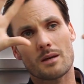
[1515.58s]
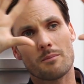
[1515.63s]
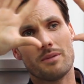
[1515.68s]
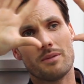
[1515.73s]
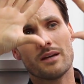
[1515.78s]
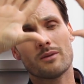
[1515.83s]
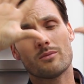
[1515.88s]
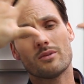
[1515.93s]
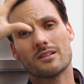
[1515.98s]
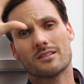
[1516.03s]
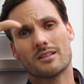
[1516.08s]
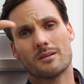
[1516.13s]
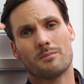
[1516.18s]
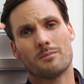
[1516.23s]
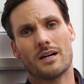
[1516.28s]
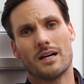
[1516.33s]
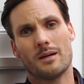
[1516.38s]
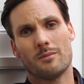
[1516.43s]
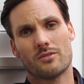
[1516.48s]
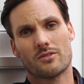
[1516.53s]
penguins and
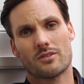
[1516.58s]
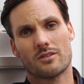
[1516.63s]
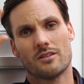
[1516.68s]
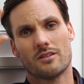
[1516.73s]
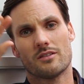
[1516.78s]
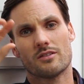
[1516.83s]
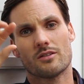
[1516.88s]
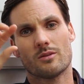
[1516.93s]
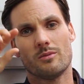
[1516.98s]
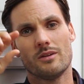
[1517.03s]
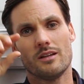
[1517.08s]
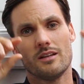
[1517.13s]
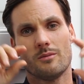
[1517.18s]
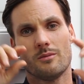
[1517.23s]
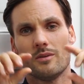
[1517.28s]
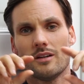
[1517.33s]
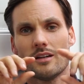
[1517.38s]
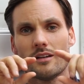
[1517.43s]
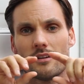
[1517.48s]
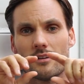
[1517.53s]
pipes. So
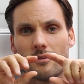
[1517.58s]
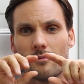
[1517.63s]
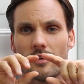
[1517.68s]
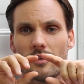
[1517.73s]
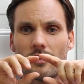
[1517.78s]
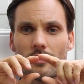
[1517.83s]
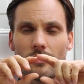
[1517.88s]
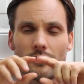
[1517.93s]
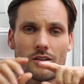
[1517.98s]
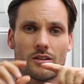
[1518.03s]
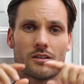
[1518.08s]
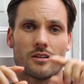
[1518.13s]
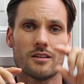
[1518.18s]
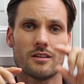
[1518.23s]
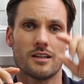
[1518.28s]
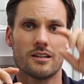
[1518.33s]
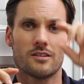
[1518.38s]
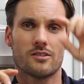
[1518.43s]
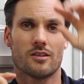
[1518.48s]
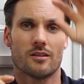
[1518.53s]
we called the
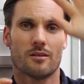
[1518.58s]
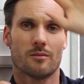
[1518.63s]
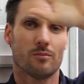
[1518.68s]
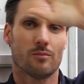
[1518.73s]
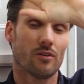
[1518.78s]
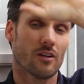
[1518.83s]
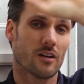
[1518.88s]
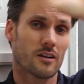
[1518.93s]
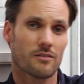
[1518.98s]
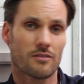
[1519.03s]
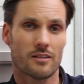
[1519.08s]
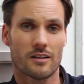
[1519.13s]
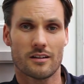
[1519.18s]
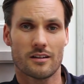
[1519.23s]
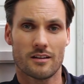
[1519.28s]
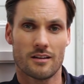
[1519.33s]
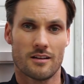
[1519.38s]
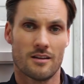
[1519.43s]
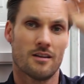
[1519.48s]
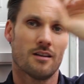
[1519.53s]
collection BRANDIn,
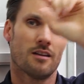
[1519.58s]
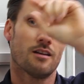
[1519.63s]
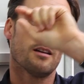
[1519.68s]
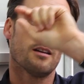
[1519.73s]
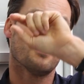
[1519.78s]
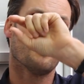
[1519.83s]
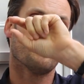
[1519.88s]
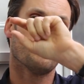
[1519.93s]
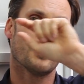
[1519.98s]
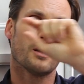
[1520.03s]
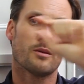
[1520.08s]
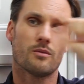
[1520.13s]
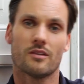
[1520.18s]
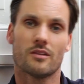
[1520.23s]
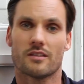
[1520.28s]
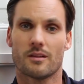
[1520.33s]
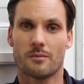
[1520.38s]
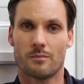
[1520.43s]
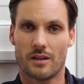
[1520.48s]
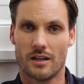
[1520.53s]

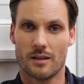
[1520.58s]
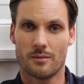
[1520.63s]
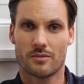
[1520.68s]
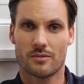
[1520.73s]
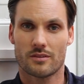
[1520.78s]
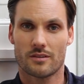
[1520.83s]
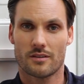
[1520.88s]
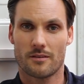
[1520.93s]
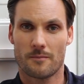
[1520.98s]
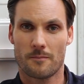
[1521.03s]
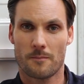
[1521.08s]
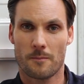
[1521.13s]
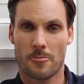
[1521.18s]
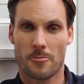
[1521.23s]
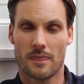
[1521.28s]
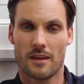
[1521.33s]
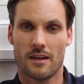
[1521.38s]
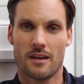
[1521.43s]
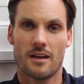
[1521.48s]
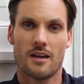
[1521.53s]
Penguins and Pipes.
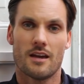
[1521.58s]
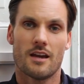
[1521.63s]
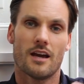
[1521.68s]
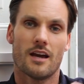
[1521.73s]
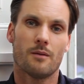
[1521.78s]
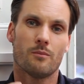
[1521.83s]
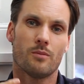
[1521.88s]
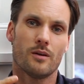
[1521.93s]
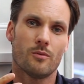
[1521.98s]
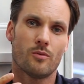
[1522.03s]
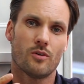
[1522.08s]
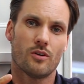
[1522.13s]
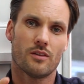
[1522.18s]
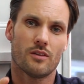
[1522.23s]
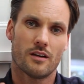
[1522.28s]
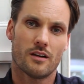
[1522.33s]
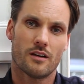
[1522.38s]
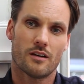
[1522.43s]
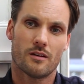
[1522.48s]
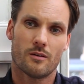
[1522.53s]
And we were
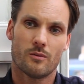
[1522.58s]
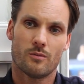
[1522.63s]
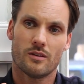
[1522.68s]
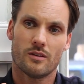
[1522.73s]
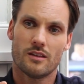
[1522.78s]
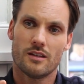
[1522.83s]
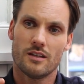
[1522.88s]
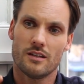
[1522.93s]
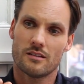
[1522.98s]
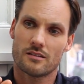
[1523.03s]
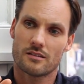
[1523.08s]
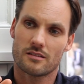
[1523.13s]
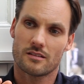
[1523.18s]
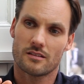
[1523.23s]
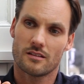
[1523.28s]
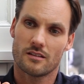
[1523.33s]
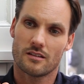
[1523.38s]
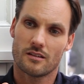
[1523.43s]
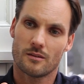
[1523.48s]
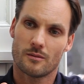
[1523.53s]
there with
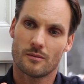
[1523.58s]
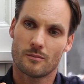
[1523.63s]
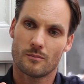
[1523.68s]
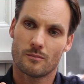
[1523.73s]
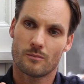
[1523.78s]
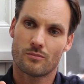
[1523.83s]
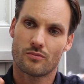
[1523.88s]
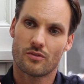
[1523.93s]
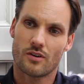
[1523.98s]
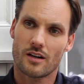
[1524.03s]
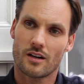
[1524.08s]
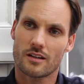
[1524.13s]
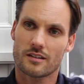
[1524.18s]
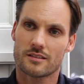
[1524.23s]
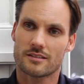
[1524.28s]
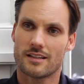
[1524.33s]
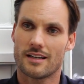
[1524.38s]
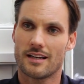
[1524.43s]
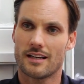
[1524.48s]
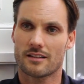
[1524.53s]
these
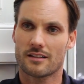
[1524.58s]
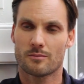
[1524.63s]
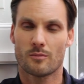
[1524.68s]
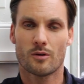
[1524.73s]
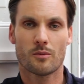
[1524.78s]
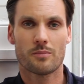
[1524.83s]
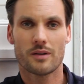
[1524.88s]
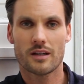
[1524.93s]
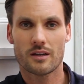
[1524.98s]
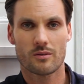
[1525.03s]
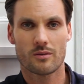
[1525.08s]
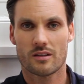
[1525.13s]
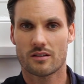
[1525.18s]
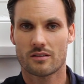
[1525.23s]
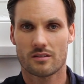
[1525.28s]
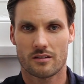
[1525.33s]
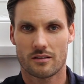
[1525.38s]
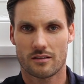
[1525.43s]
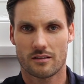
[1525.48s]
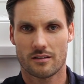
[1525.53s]
products that had small
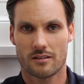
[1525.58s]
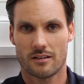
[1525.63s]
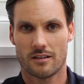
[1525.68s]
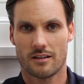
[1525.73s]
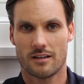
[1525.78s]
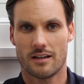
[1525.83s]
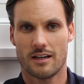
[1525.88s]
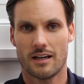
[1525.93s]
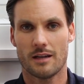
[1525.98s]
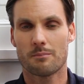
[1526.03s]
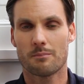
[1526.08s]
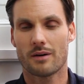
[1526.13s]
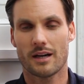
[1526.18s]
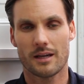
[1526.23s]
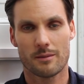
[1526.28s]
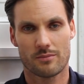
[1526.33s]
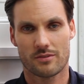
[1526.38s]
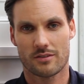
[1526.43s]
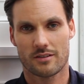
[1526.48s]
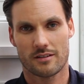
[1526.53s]
penguins on and
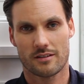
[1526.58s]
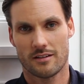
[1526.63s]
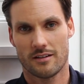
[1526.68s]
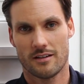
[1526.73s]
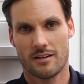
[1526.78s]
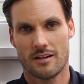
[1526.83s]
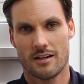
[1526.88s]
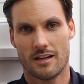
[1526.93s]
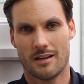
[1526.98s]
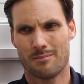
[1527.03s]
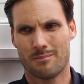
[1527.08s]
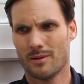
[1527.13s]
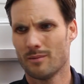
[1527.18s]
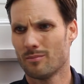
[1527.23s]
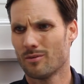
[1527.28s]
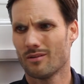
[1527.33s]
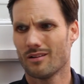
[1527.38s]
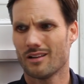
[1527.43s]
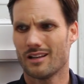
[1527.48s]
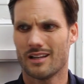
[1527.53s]
pipes. And
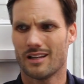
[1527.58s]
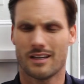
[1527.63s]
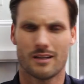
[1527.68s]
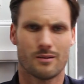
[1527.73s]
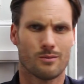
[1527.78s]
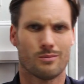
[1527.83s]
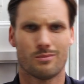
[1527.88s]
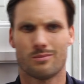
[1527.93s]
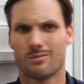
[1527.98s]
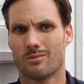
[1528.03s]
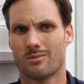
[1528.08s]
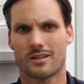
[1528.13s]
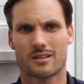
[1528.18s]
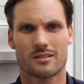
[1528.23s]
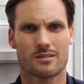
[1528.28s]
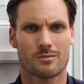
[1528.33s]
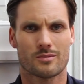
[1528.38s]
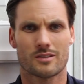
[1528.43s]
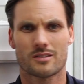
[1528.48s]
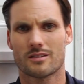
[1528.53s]
people are like,
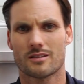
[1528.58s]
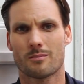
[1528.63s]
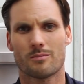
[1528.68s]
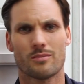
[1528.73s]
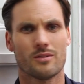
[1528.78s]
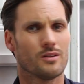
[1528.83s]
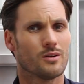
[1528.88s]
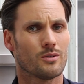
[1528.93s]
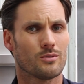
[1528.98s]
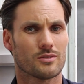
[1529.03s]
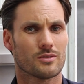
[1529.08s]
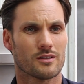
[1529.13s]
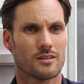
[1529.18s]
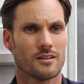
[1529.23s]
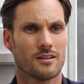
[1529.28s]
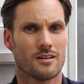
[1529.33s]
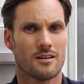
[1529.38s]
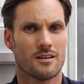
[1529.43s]
what's up with those?